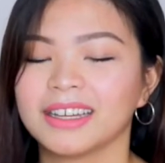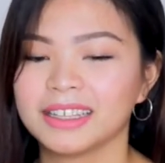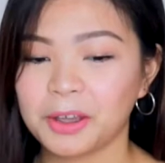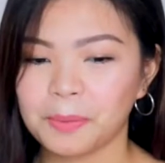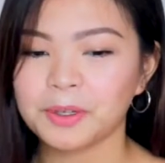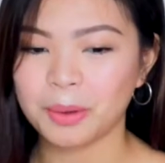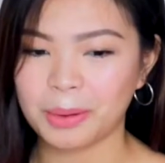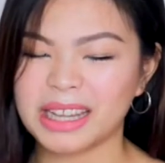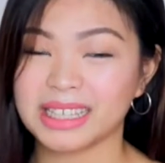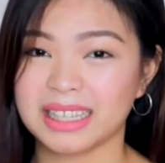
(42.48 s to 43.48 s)
hindi ko pa siya
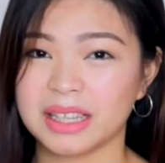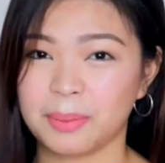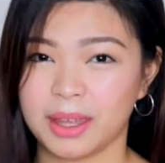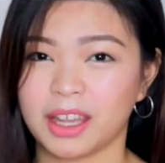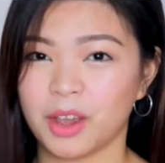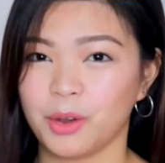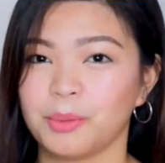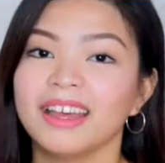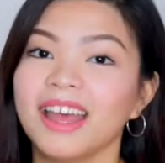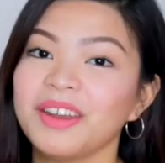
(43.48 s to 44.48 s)
pwede kasi sabihin ngayon.
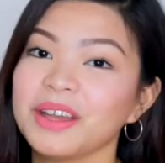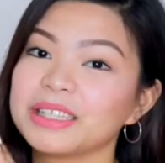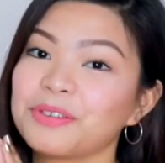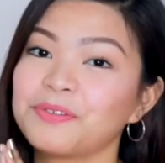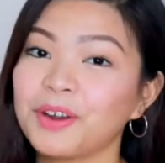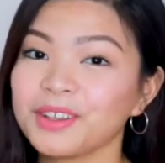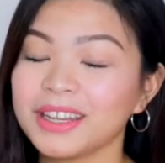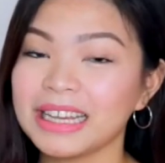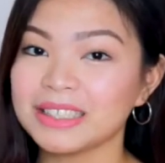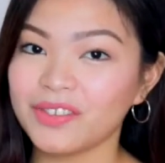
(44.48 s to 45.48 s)
Anyway, so for
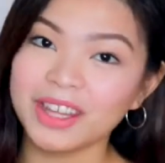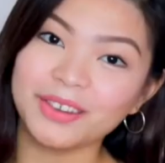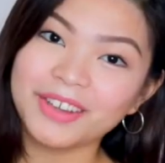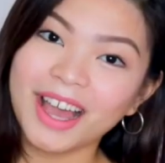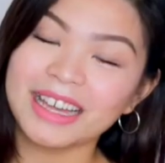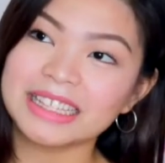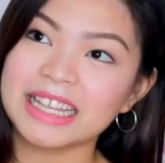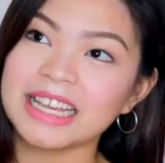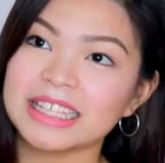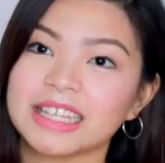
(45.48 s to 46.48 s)
today's video, you guys,
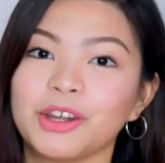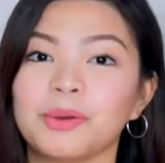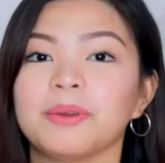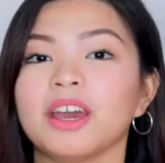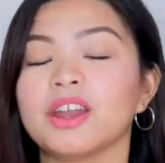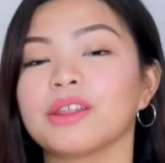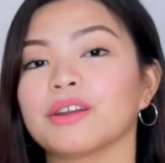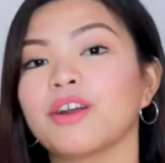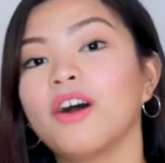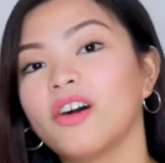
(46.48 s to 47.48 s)
it's gonna be
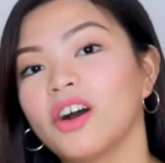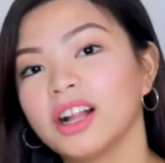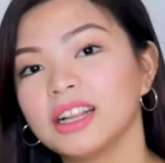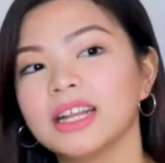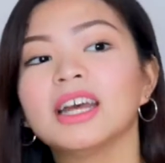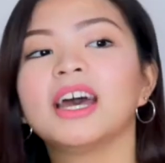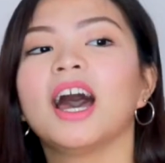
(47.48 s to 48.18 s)
another haul.